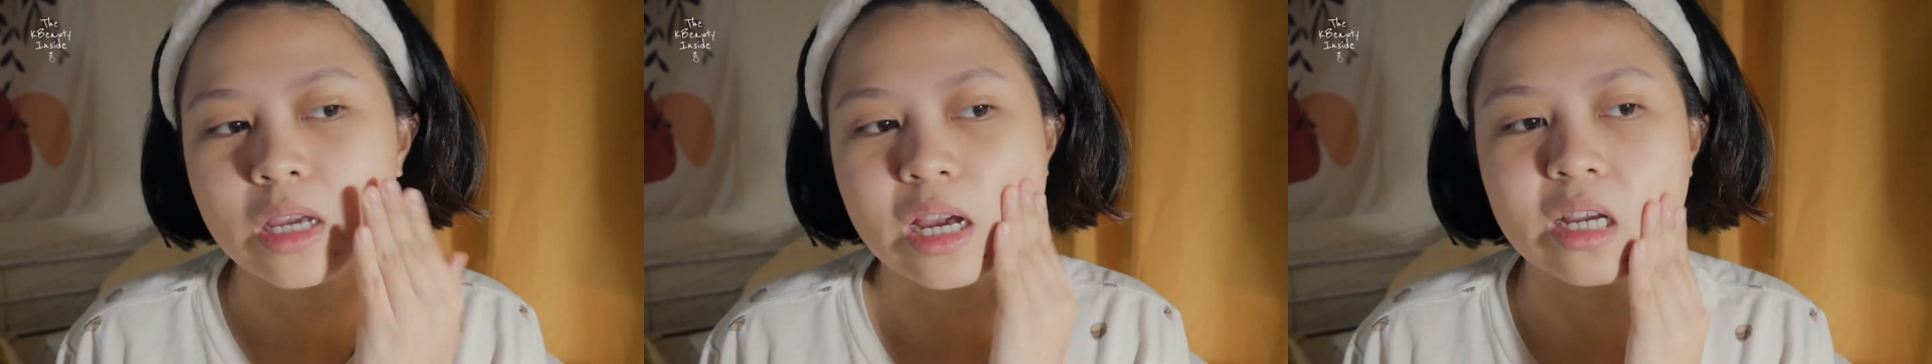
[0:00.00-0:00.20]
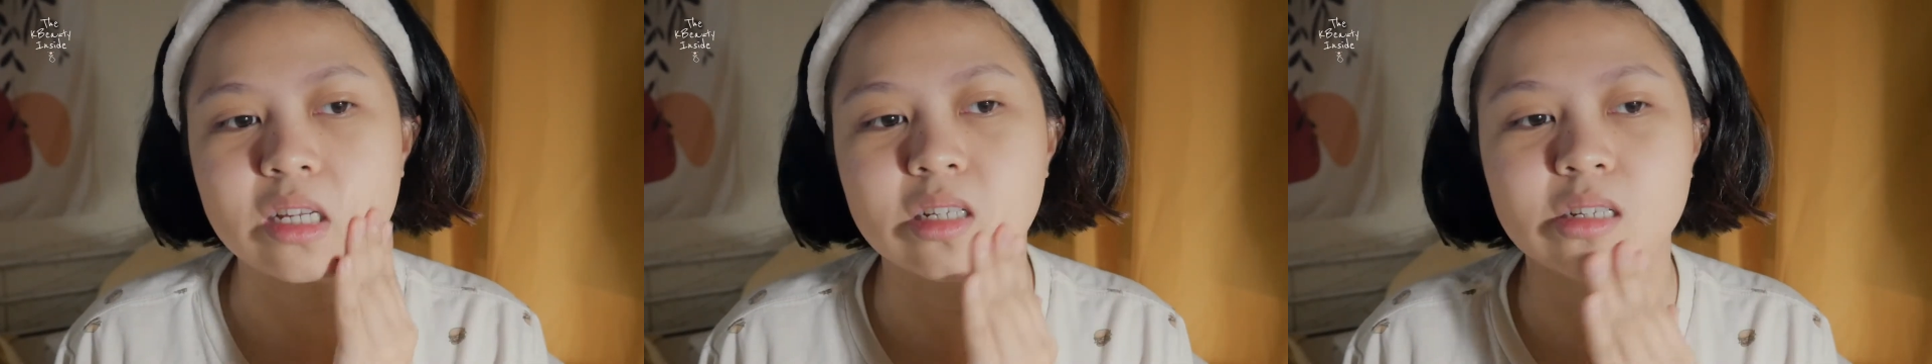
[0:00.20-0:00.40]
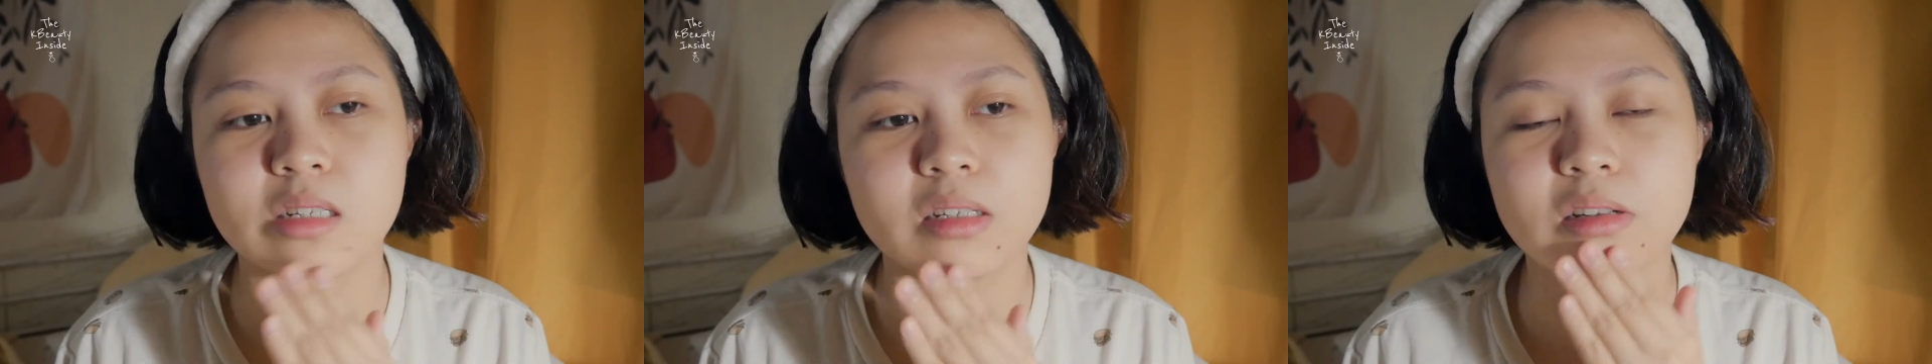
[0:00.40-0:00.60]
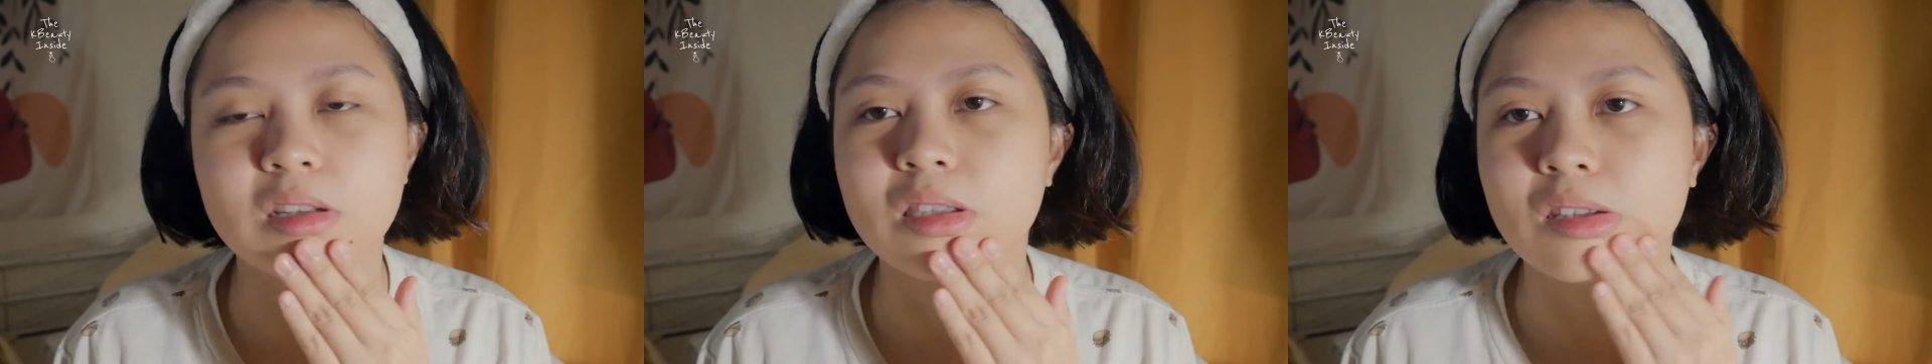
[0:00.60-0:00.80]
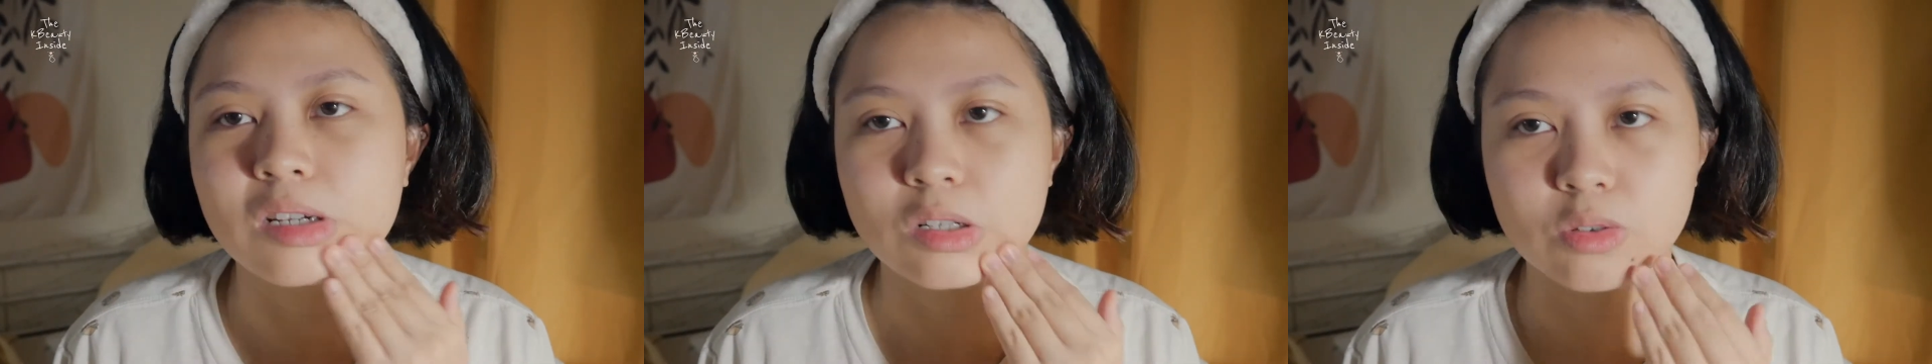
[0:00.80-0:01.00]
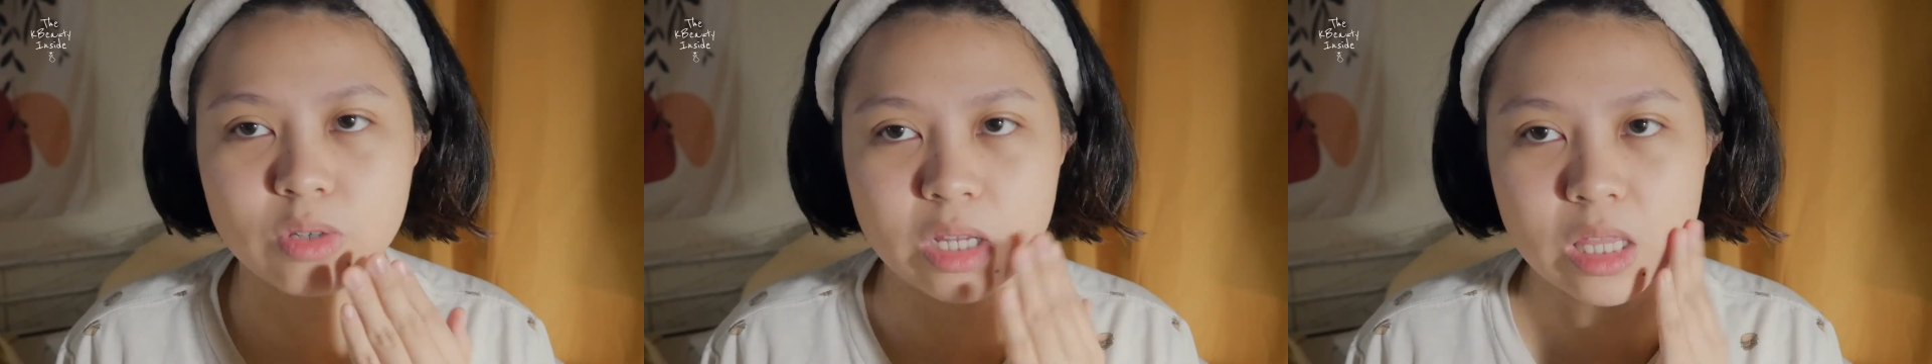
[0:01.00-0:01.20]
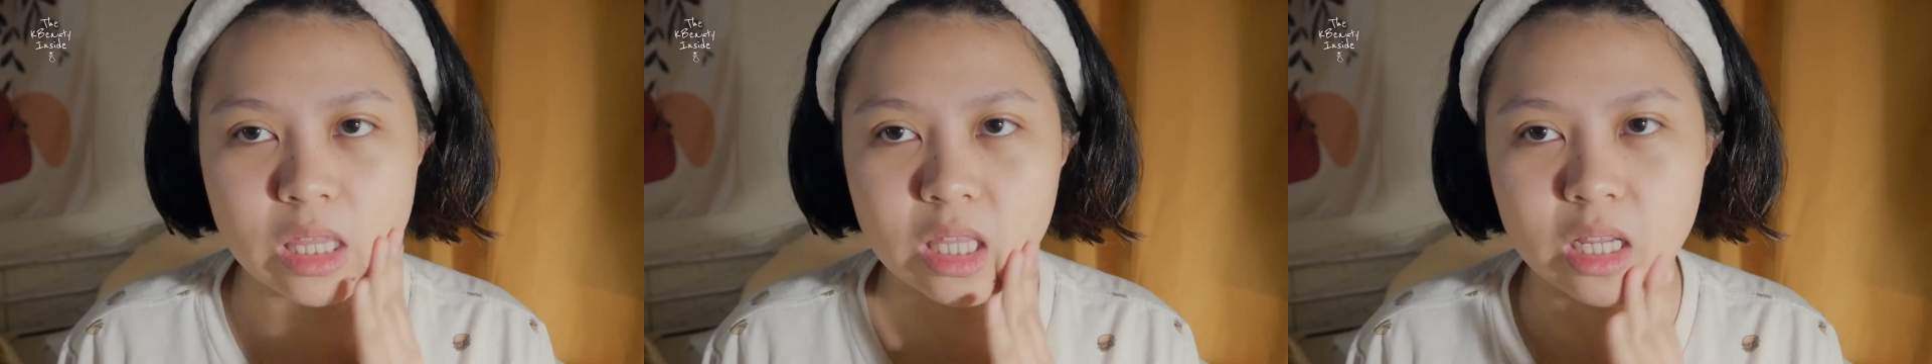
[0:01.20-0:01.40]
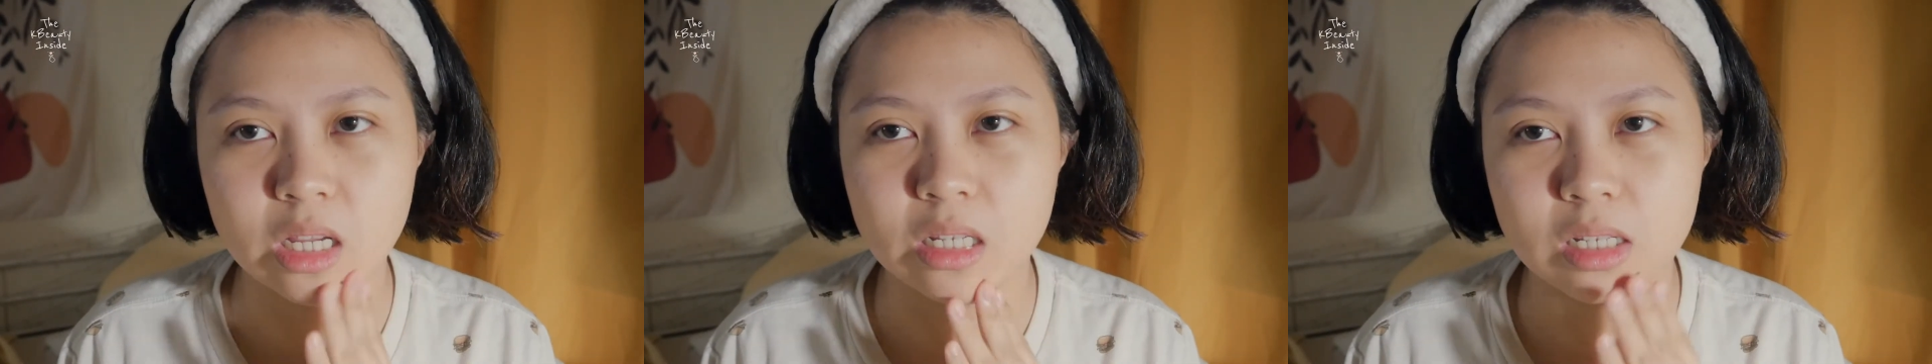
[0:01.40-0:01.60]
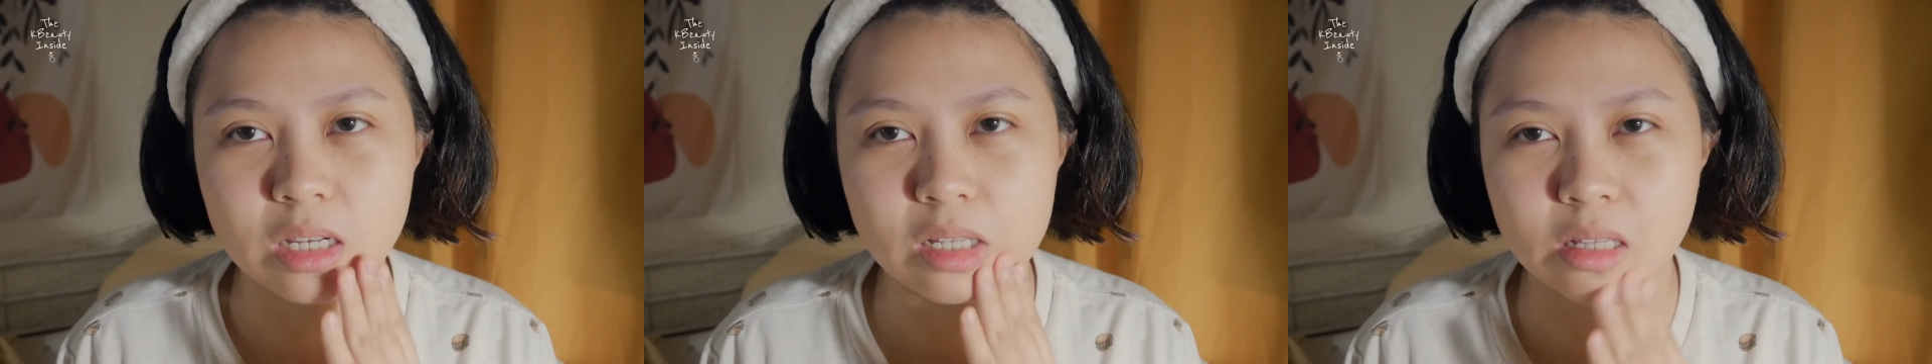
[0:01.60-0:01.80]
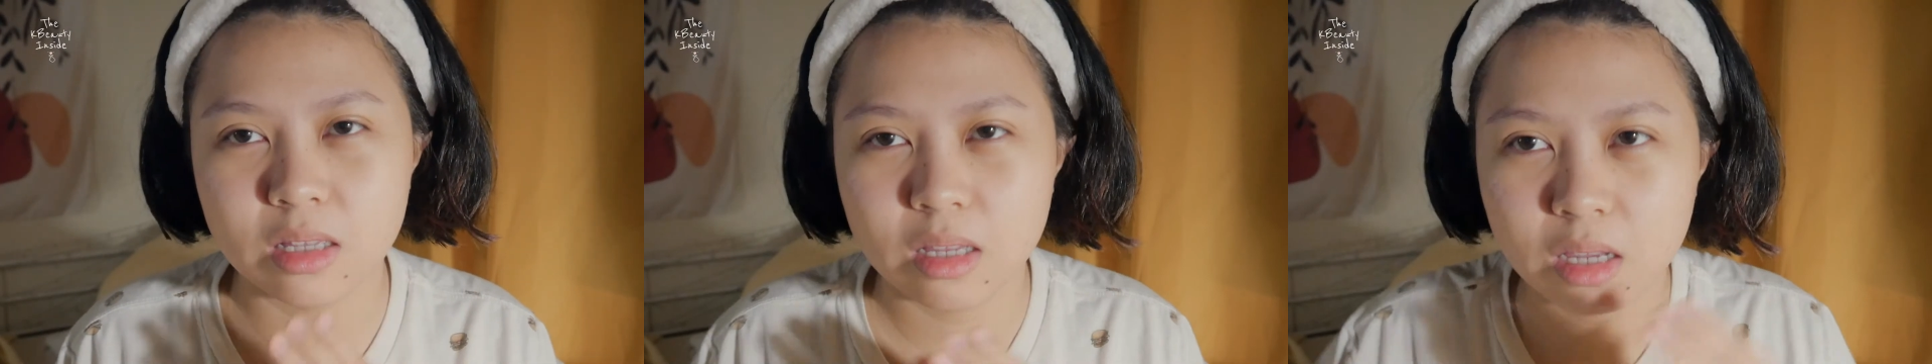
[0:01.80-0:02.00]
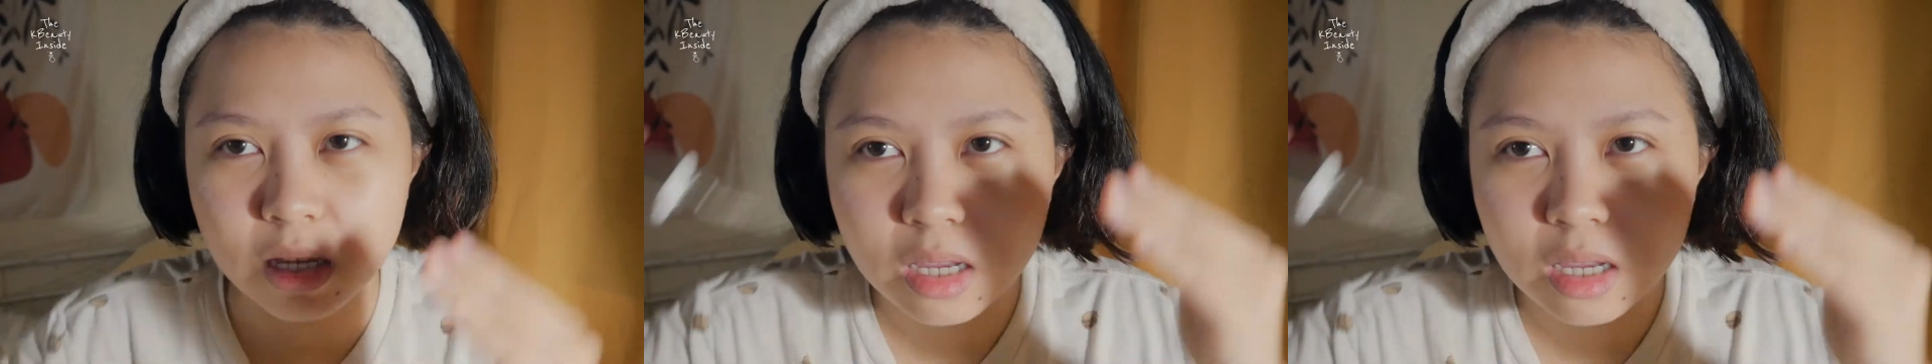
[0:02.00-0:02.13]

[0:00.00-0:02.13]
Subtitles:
as in their 20s. And